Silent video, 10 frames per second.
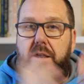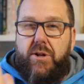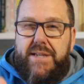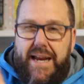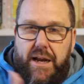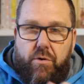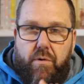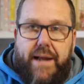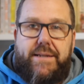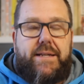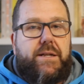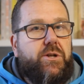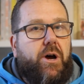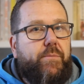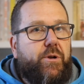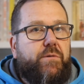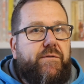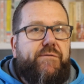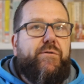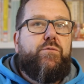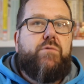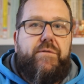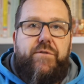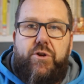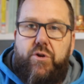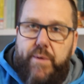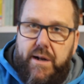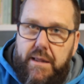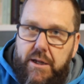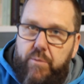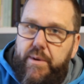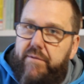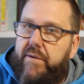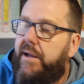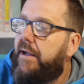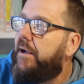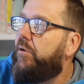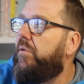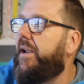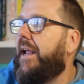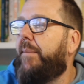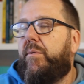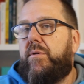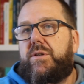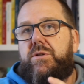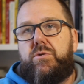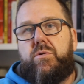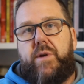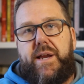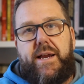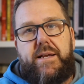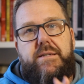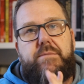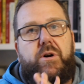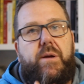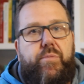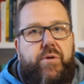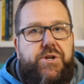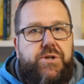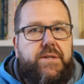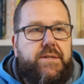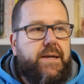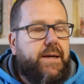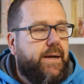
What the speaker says: Not take a great deal of time, not a full review, but a little bit of a recap of what the story is and my impressions.